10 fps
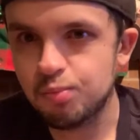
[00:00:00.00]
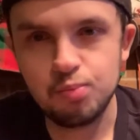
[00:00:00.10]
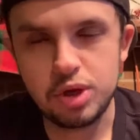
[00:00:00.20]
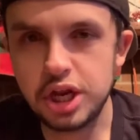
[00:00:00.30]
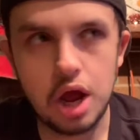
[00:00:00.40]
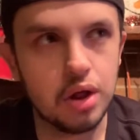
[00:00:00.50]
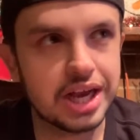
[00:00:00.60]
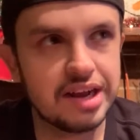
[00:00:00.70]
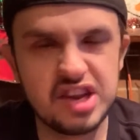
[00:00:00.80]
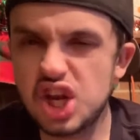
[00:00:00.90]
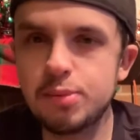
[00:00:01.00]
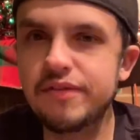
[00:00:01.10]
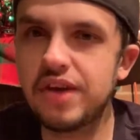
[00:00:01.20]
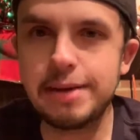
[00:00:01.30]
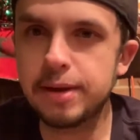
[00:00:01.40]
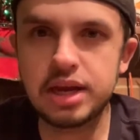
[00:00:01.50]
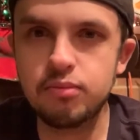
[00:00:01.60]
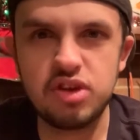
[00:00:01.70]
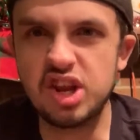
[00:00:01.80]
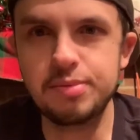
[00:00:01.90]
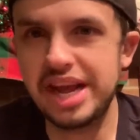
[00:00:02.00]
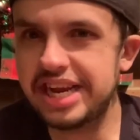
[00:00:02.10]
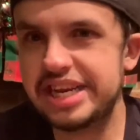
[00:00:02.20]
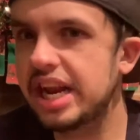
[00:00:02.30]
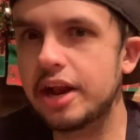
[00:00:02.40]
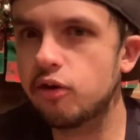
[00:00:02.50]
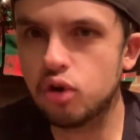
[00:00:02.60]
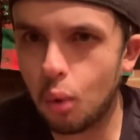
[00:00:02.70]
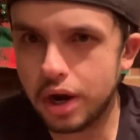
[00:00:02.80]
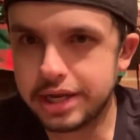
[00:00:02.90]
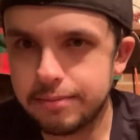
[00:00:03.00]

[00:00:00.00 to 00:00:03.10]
like I said, you've been vaping since you've been 18, 19, and 20.